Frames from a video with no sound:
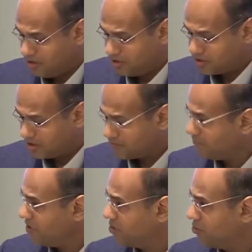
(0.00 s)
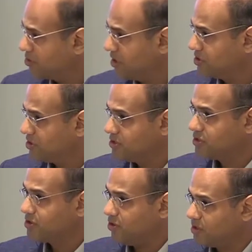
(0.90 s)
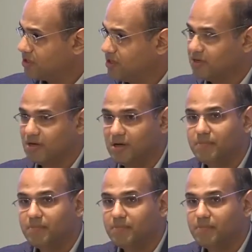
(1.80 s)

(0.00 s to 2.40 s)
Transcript: He's done some very cool things, such as auditing